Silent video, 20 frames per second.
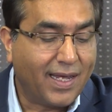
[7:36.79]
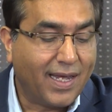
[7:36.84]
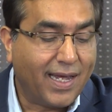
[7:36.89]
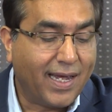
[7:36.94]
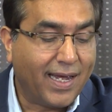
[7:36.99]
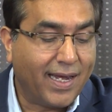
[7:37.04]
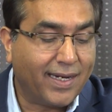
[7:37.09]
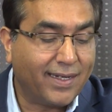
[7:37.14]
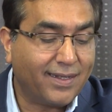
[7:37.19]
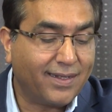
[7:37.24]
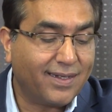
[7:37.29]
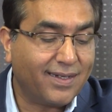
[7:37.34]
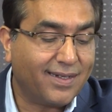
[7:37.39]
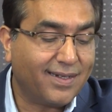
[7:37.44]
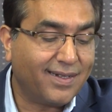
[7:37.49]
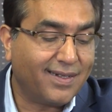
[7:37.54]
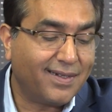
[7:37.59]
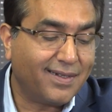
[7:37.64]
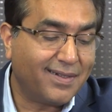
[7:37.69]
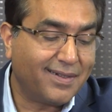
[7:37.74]
And
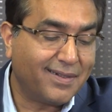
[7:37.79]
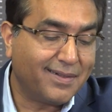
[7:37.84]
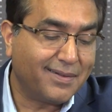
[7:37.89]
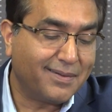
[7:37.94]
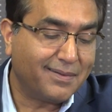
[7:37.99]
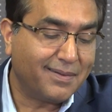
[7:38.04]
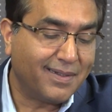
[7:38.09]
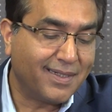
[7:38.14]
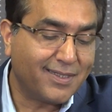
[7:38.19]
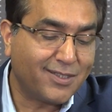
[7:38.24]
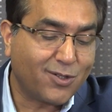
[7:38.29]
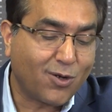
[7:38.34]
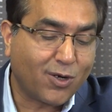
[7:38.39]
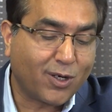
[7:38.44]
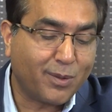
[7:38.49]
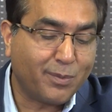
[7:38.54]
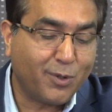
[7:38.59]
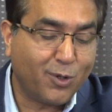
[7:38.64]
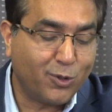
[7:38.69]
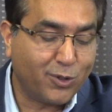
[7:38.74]
let's
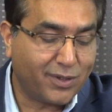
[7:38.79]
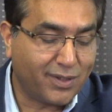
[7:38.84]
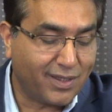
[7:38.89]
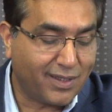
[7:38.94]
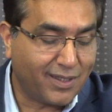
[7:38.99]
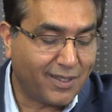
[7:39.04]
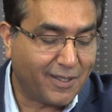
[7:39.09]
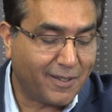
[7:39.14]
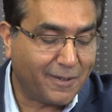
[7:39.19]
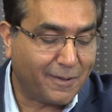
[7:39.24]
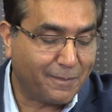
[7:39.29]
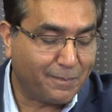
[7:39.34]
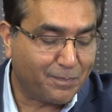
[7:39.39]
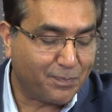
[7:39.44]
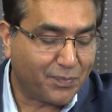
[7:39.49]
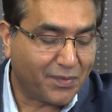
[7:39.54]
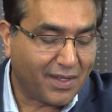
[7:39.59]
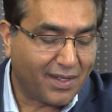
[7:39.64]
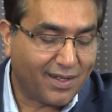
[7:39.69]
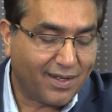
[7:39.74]
talk about,
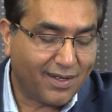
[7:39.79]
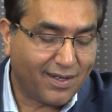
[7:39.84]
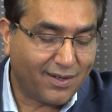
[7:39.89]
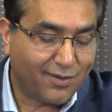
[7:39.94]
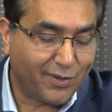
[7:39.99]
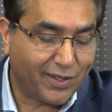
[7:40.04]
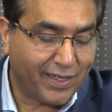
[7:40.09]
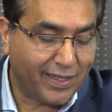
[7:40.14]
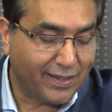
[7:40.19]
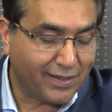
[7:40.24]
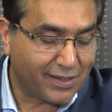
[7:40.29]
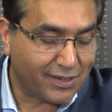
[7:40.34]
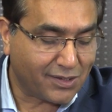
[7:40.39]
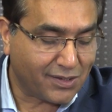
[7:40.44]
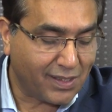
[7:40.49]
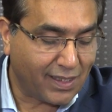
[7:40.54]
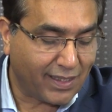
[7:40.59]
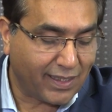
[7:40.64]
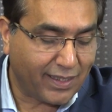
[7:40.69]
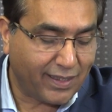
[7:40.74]
very
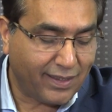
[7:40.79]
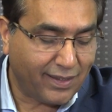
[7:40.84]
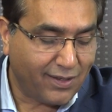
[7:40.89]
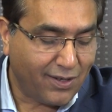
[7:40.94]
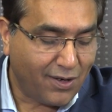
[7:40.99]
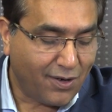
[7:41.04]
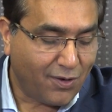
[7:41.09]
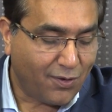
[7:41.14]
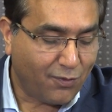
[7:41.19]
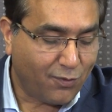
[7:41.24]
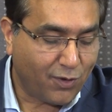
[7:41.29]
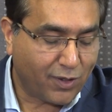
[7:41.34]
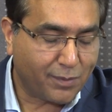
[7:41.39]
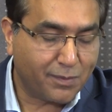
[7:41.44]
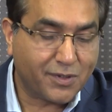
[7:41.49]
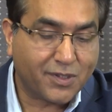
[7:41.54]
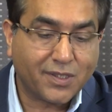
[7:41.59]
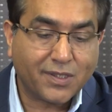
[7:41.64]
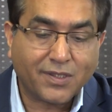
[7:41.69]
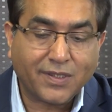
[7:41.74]
interestingly, what
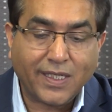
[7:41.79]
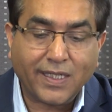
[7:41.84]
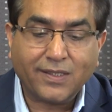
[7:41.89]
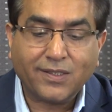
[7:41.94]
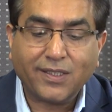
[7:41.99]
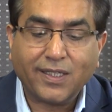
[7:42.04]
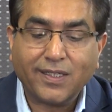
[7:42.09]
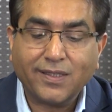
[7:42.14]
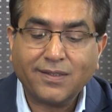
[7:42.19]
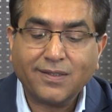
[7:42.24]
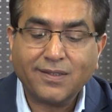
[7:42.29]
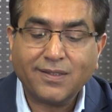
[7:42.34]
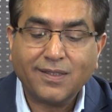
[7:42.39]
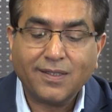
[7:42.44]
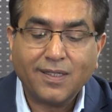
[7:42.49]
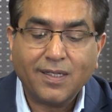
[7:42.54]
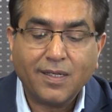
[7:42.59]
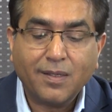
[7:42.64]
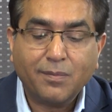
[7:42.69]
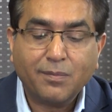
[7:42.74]
Mr. Singh says.
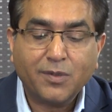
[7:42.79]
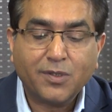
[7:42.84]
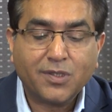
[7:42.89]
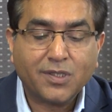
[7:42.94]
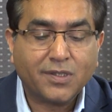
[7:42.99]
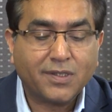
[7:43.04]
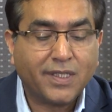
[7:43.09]
Mr.